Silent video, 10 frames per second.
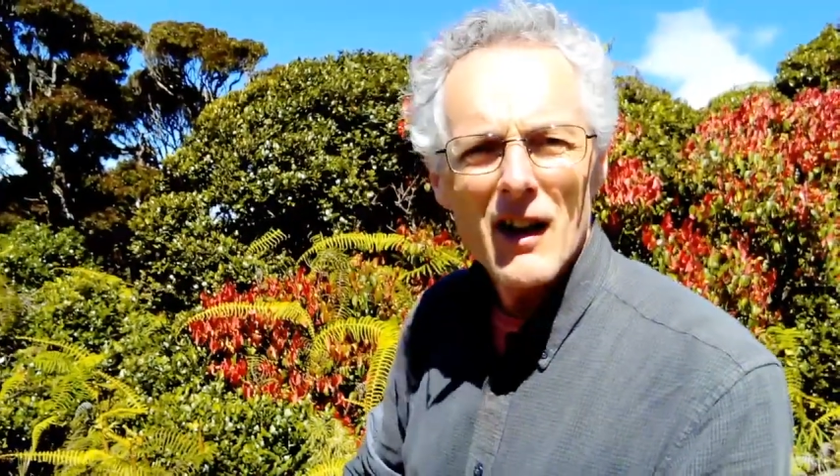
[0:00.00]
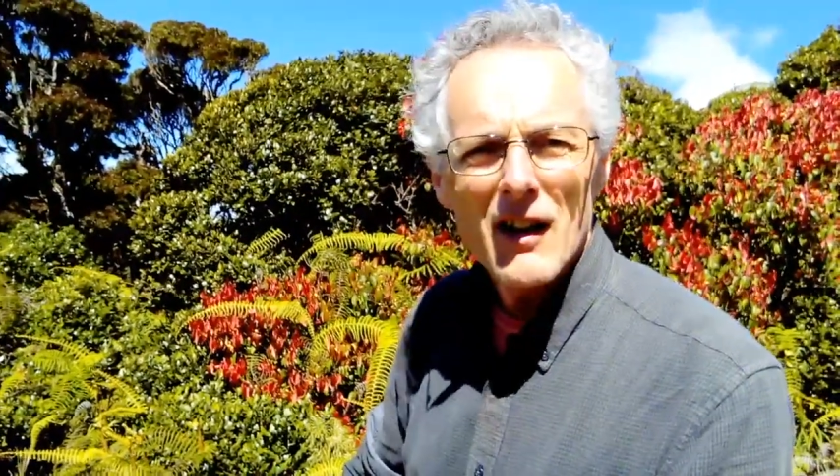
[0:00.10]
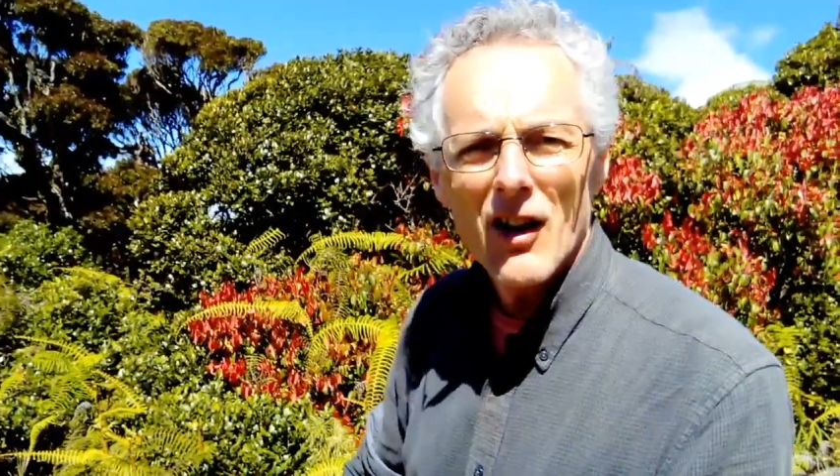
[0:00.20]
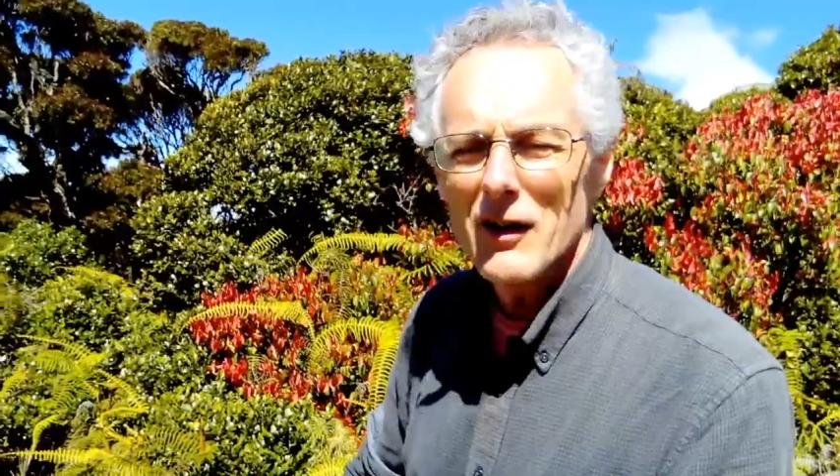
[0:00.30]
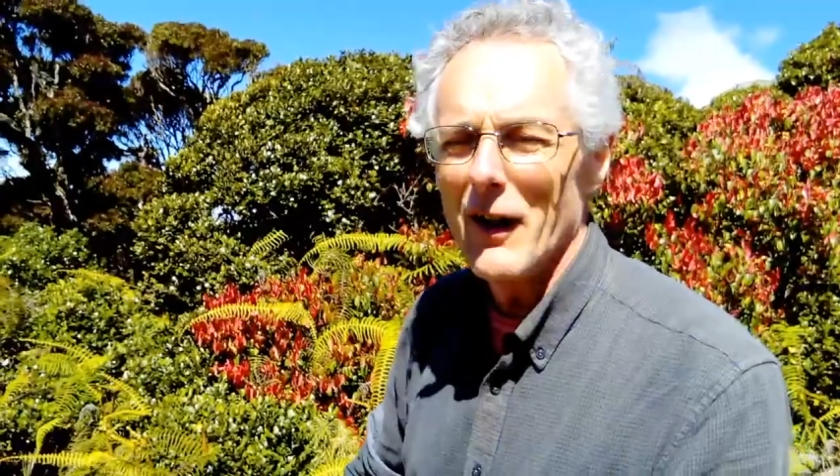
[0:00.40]

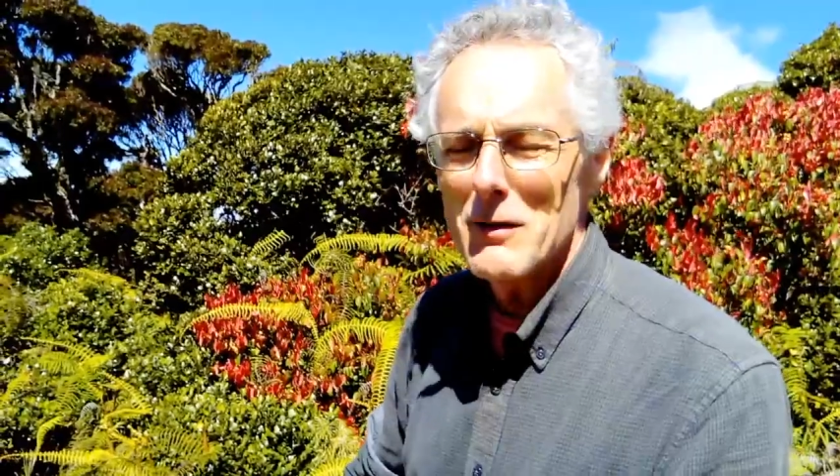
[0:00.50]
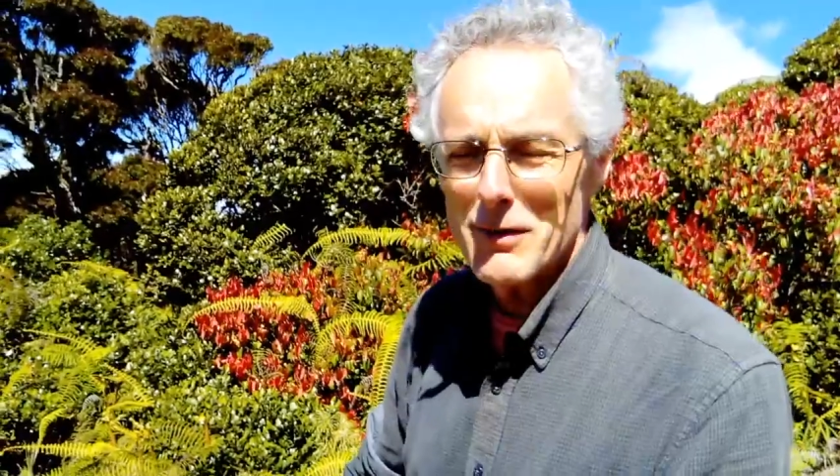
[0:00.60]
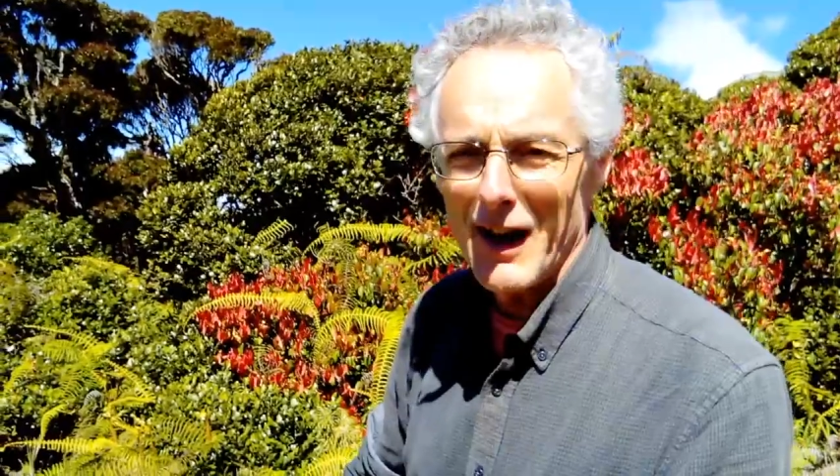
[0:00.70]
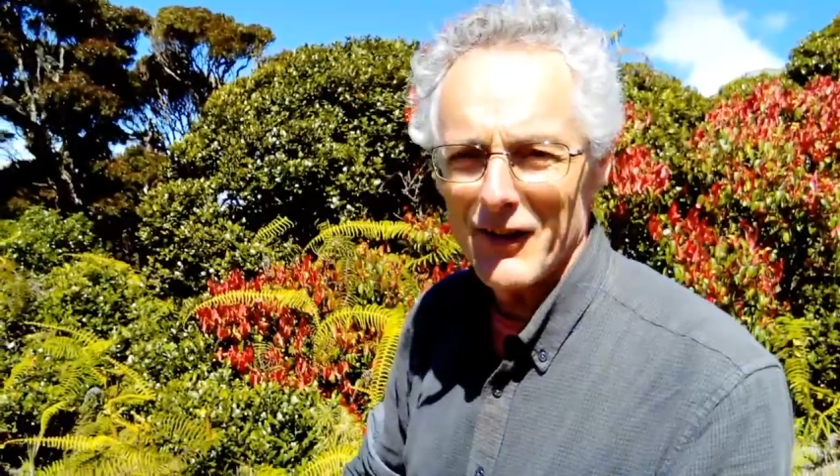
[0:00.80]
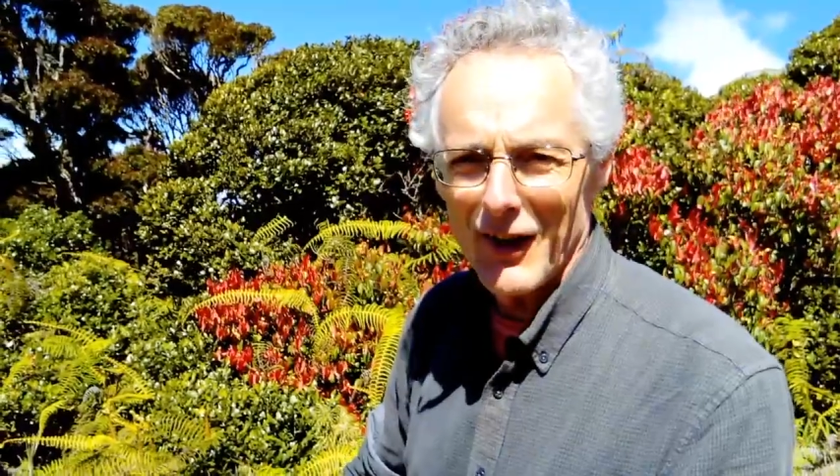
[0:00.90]
lot of other
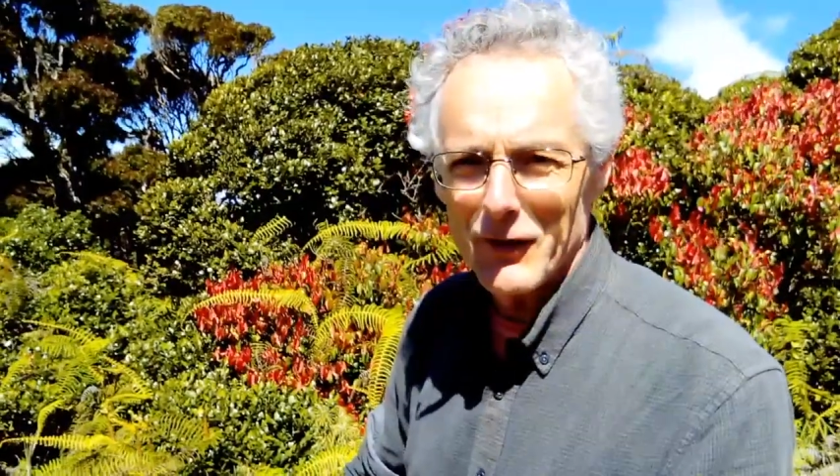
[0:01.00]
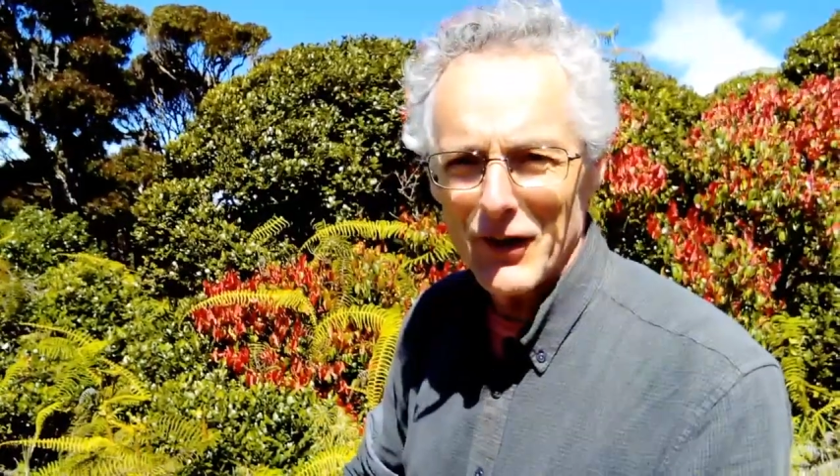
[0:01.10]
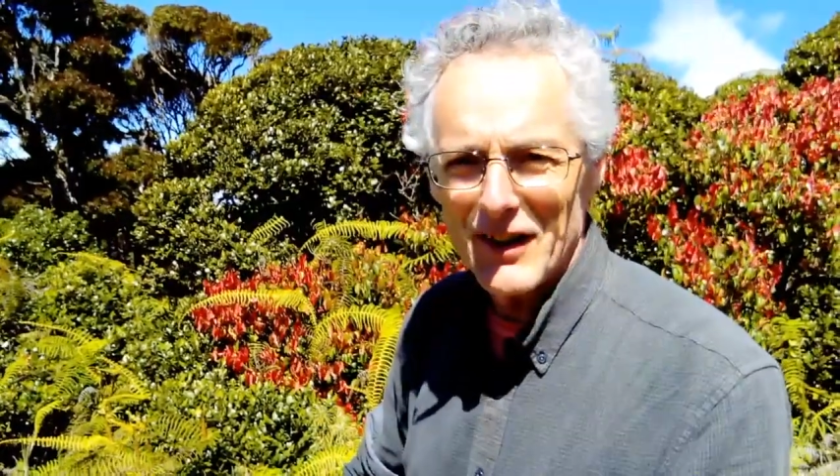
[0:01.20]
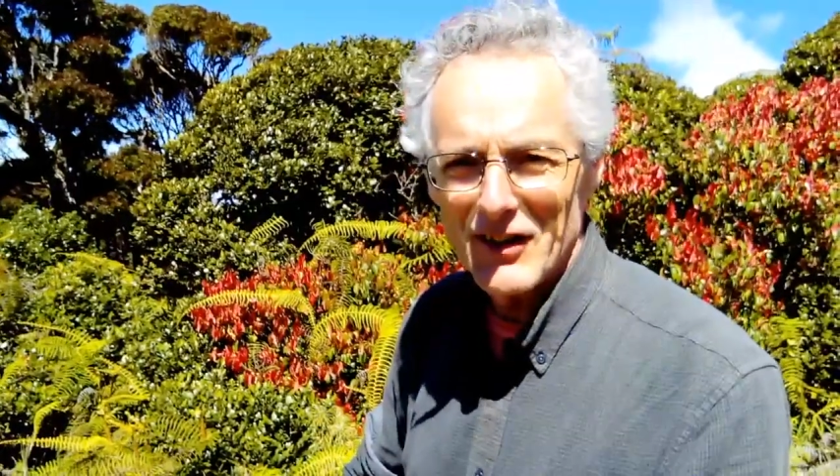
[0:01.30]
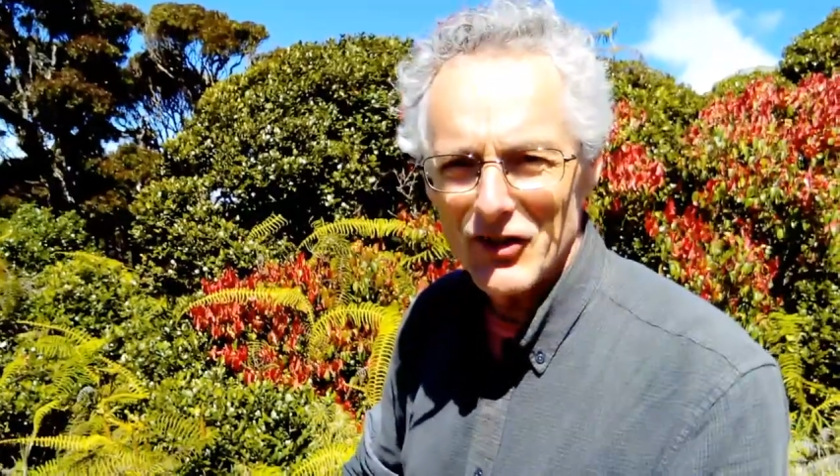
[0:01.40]
plants that I've
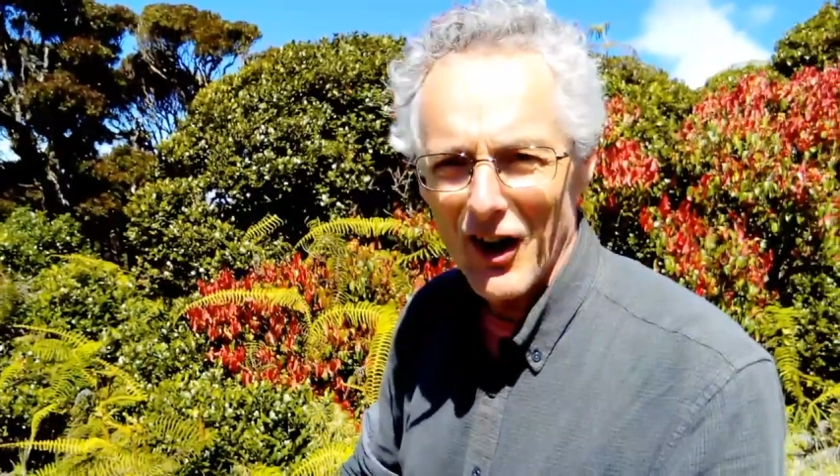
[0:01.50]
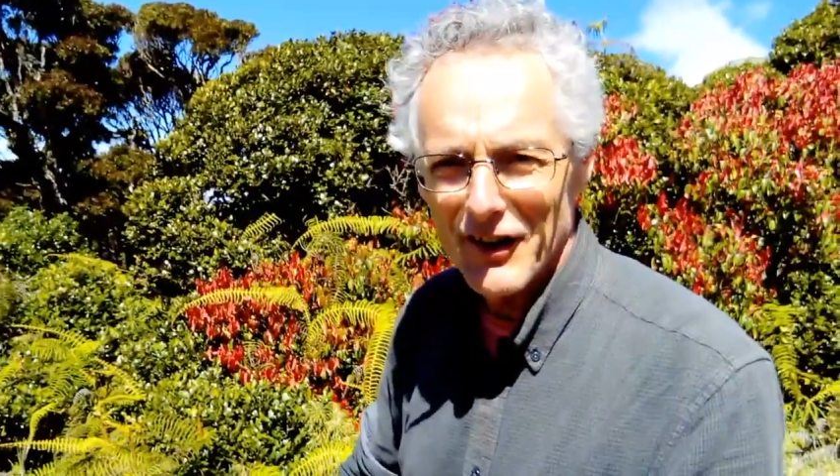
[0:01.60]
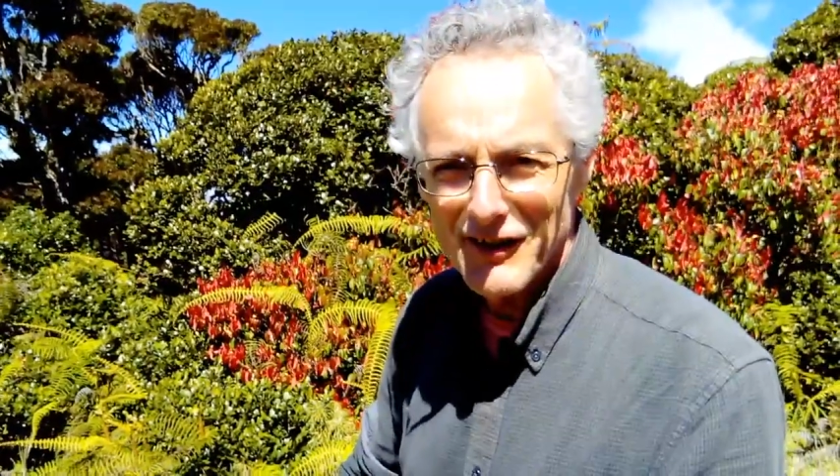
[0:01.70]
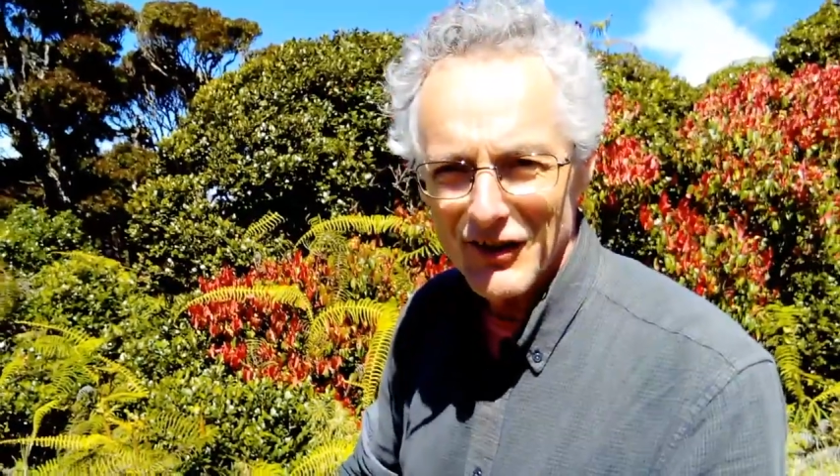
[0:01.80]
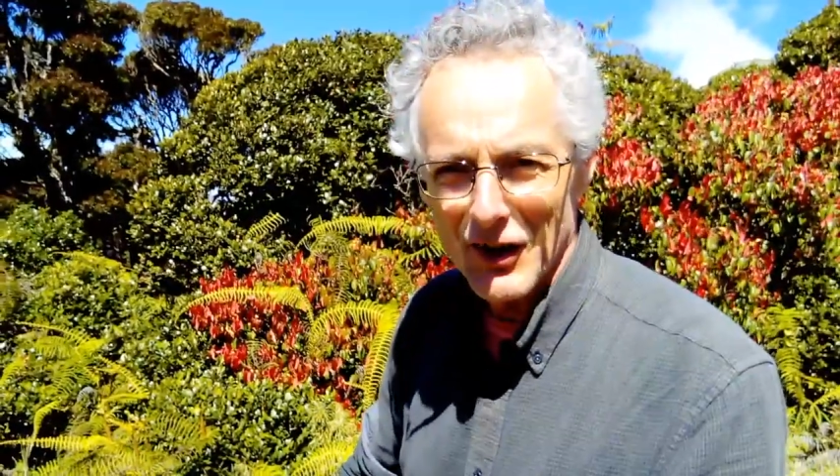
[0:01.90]
seen in
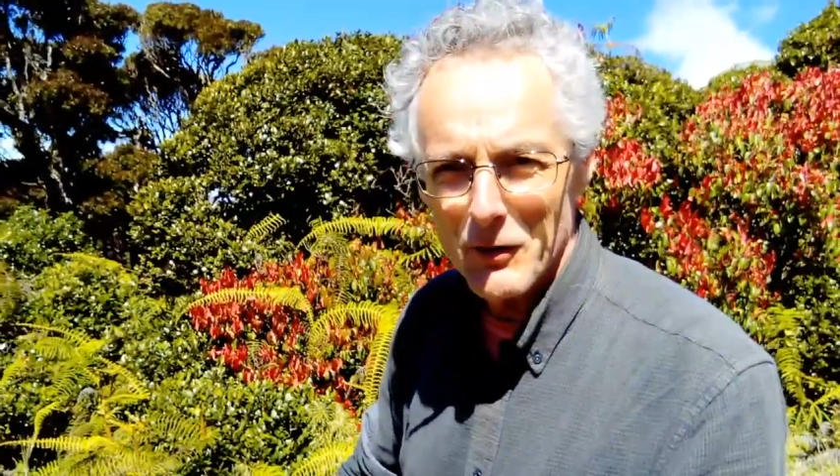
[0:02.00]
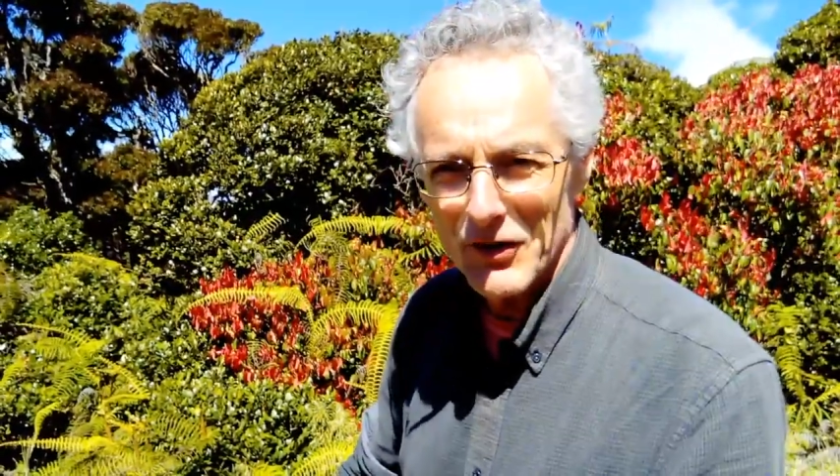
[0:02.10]
China and so on,